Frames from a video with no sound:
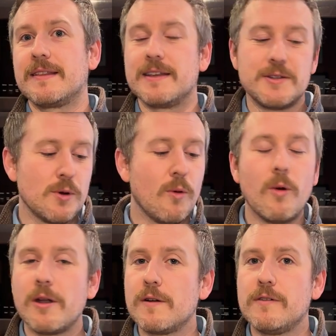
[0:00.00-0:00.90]
They do a
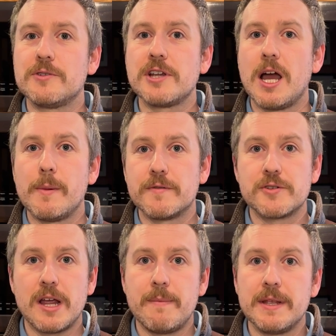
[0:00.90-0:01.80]
wonderful job of
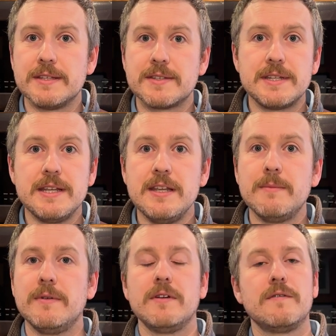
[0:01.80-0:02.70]
trapping steam,